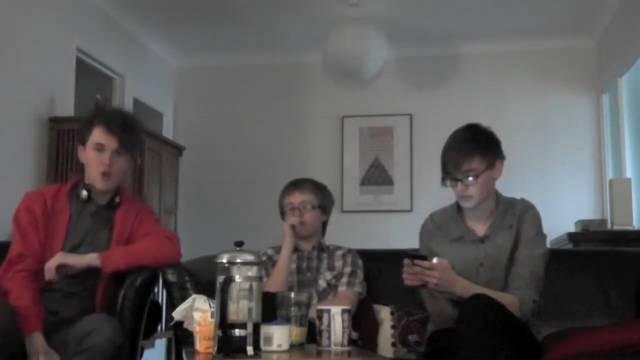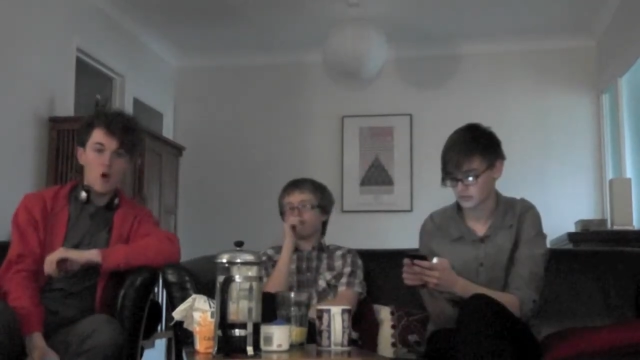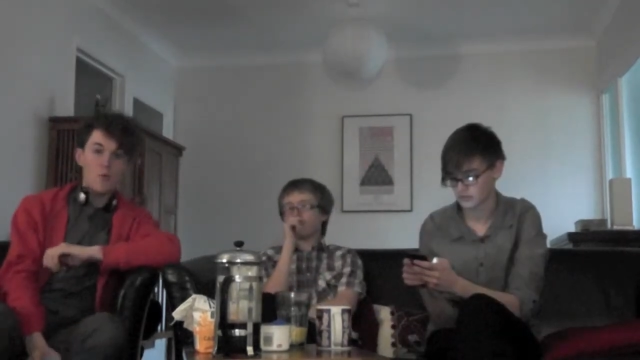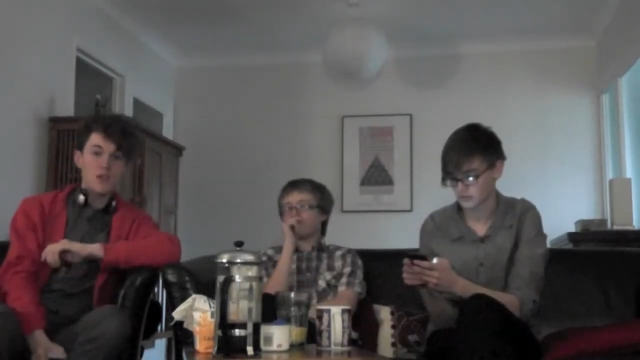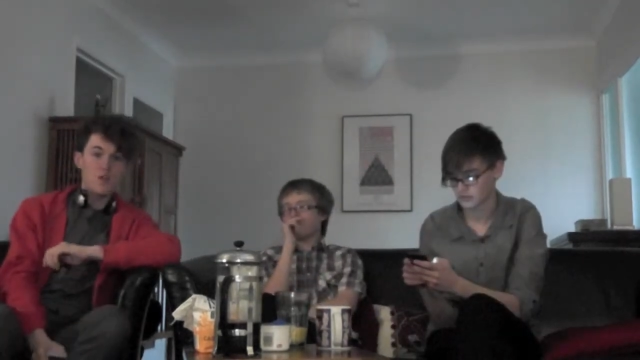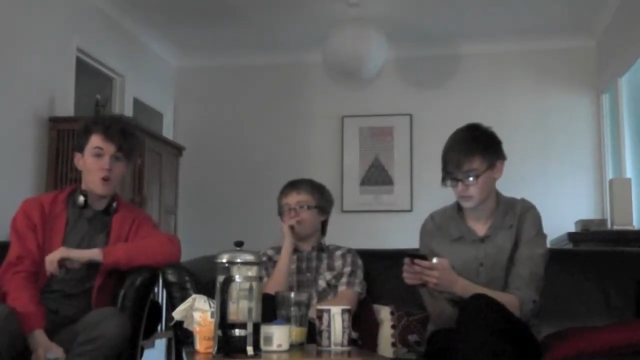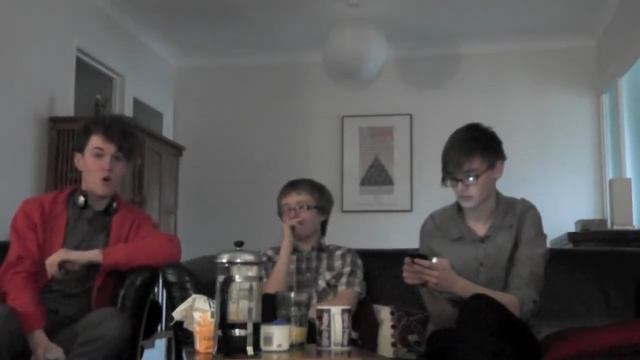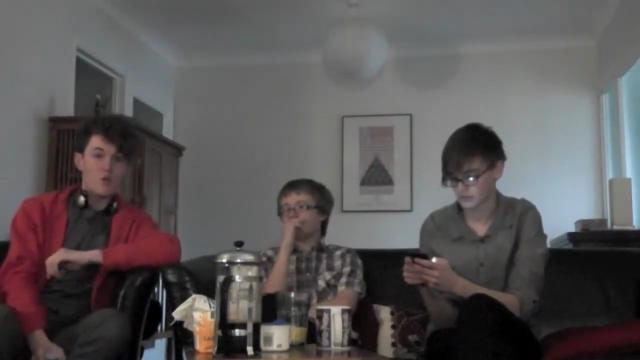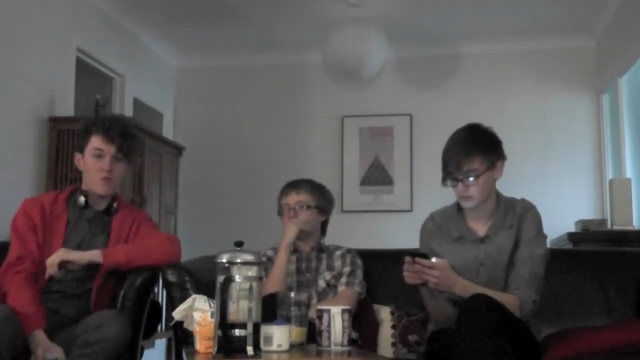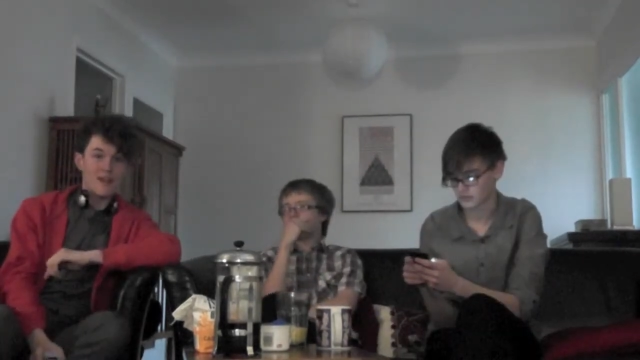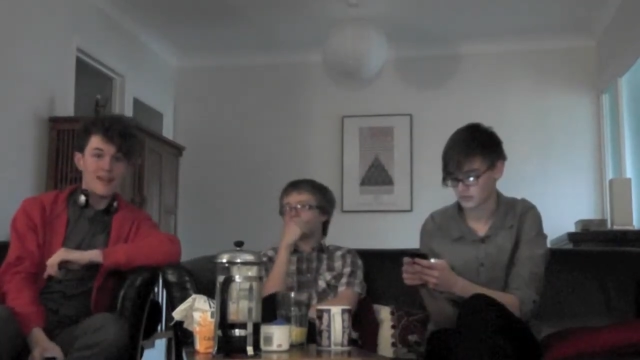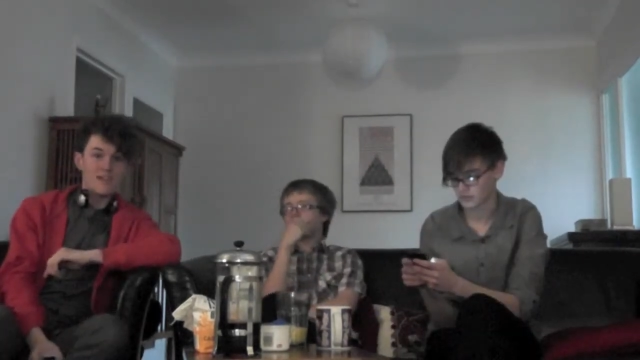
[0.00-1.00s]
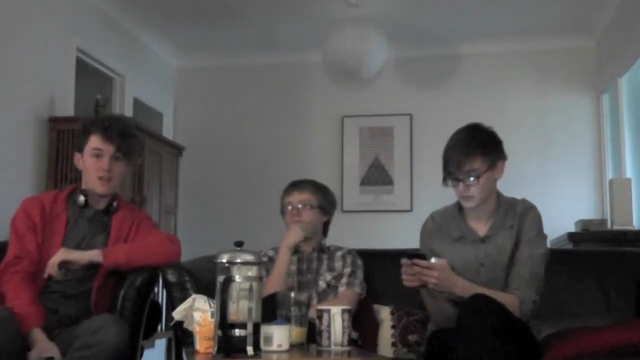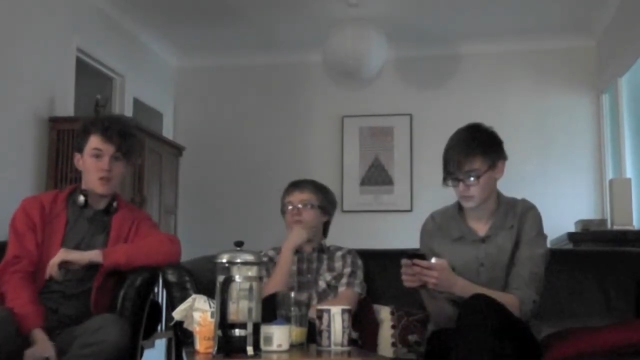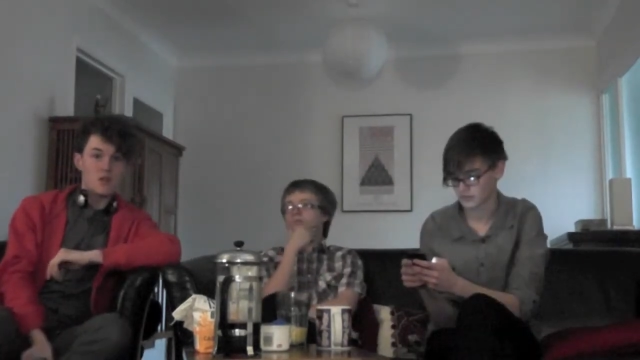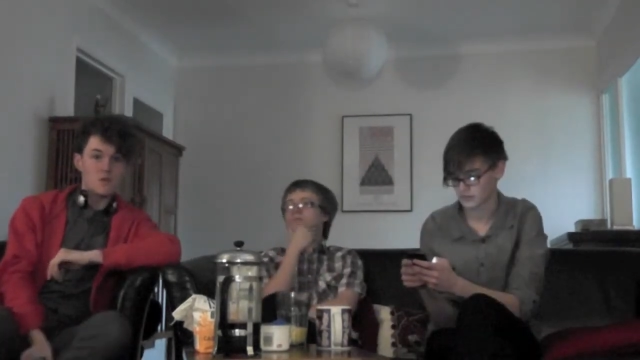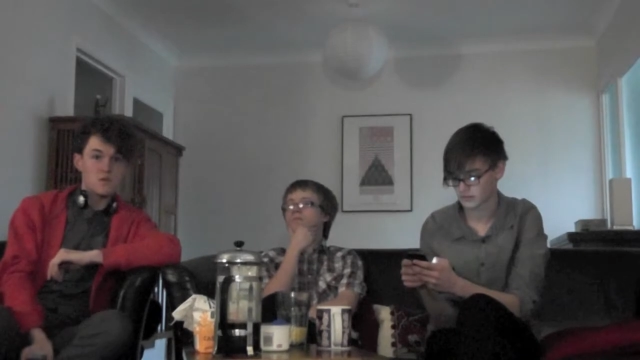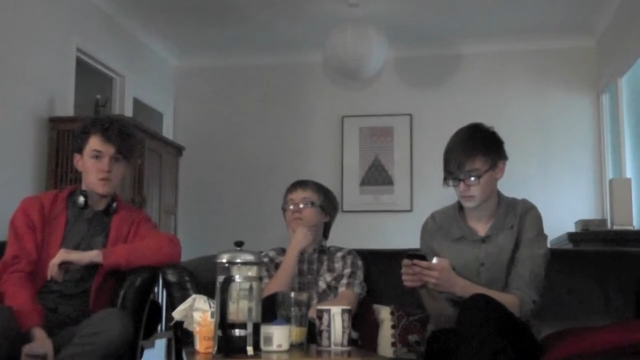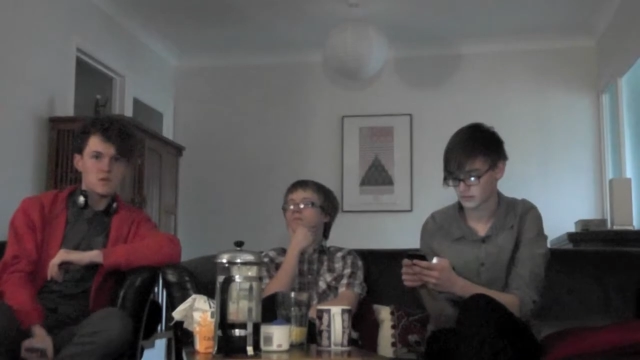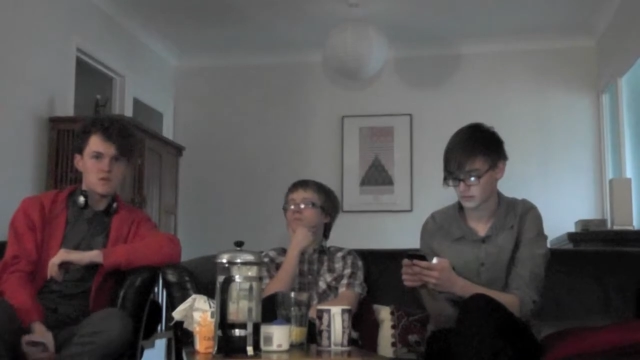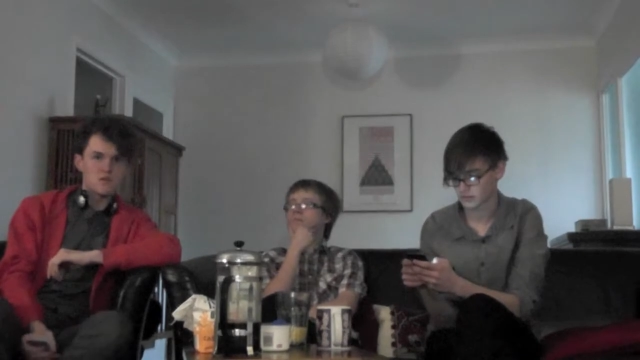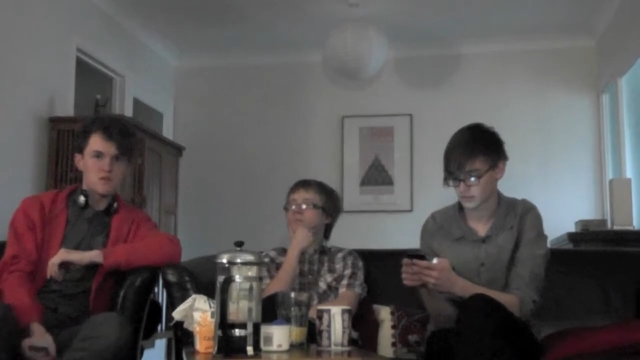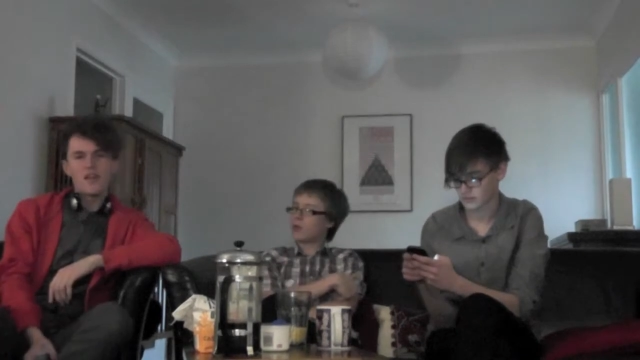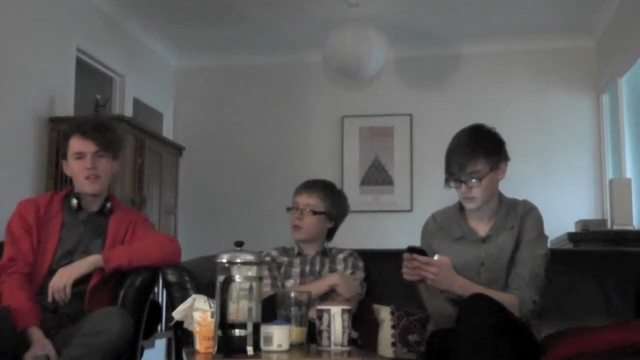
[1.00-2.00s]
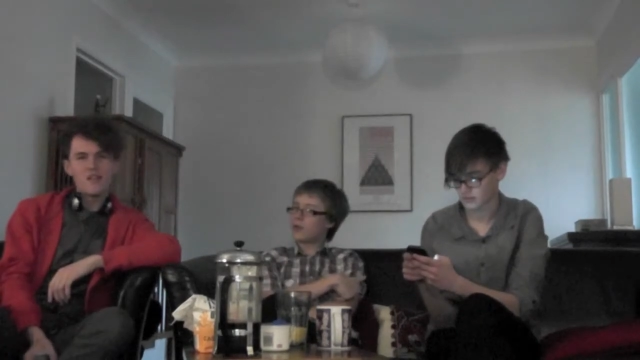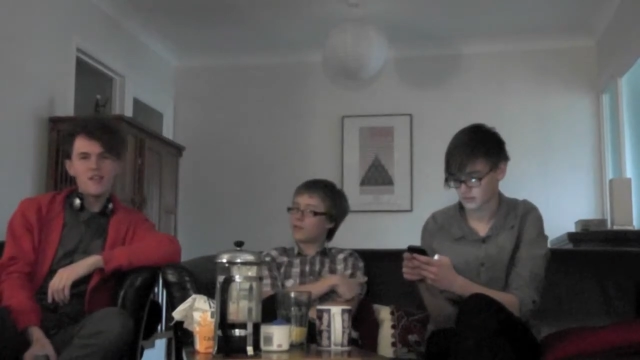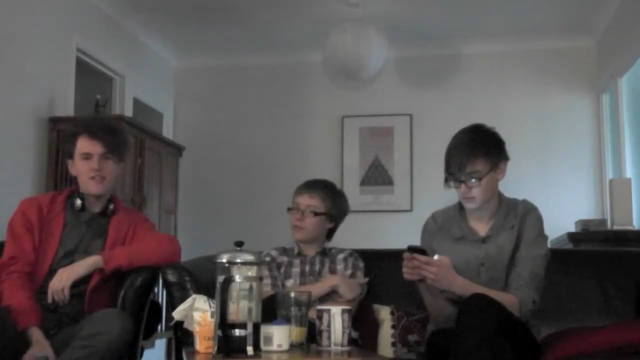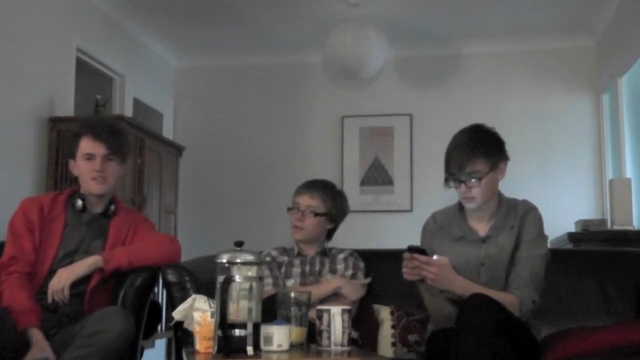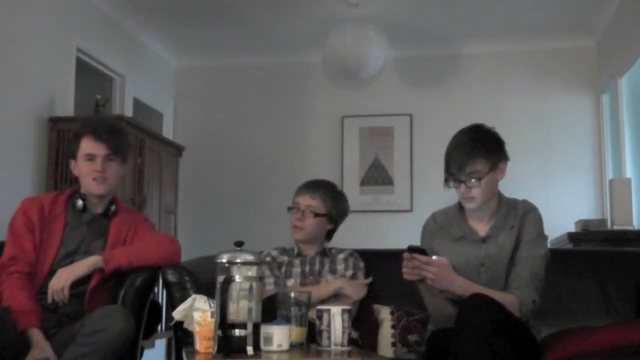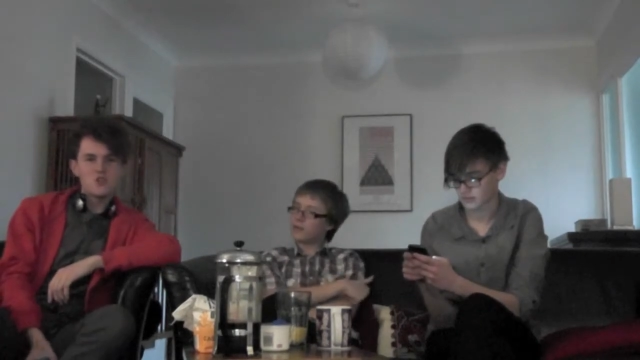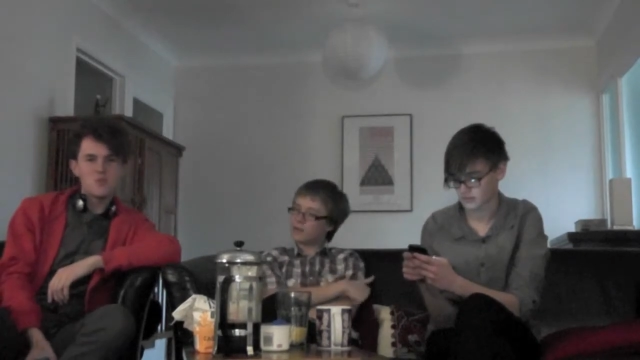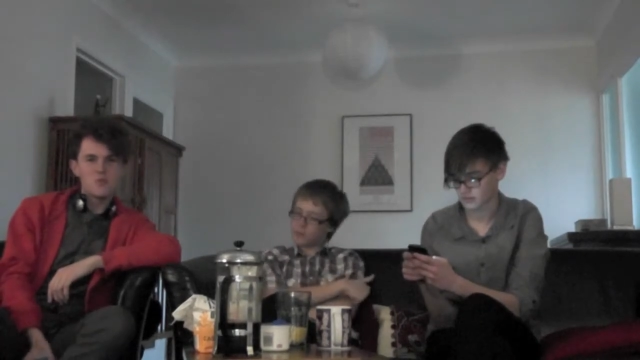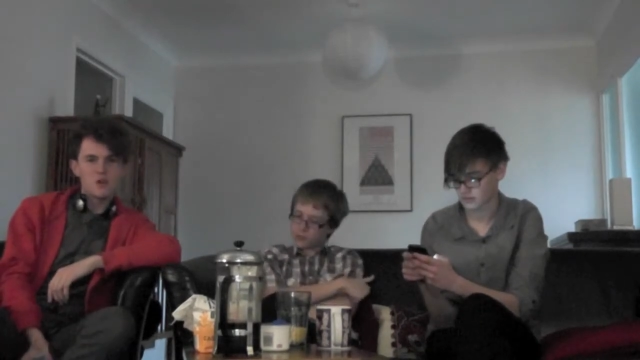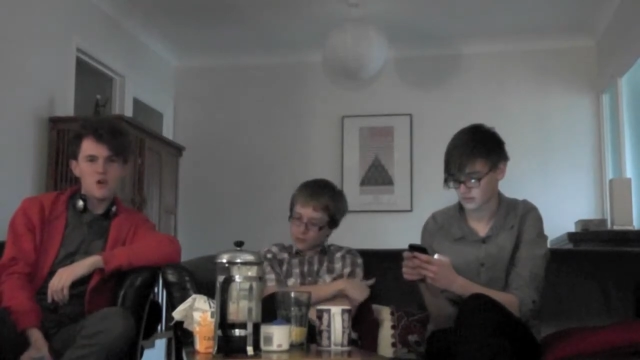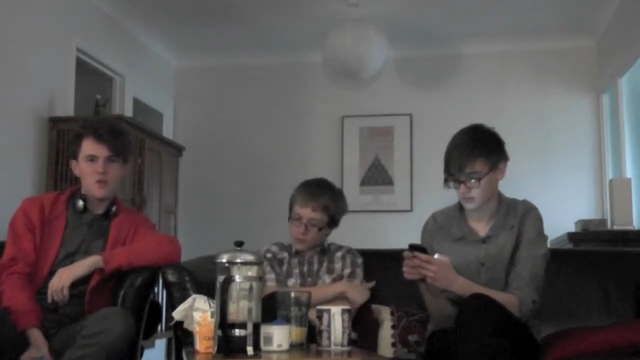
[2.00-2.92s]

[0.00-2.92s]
Speaker 1: Comic Con related news, the, the London Super